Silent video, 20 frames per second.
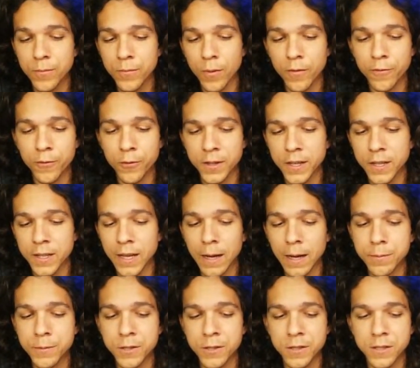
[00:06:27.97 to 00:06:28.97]
for the
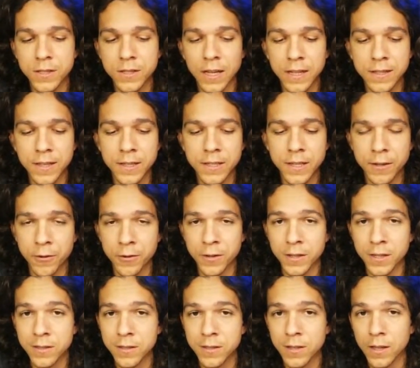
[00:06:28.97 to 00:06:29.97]
adapters that they did on
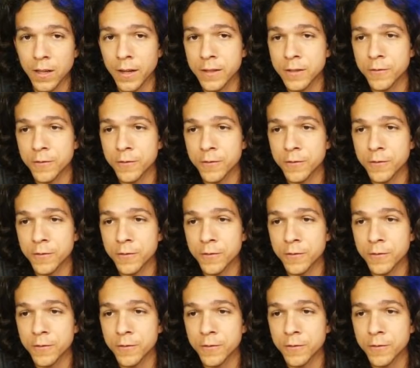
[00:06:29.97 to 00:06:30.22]
this lens for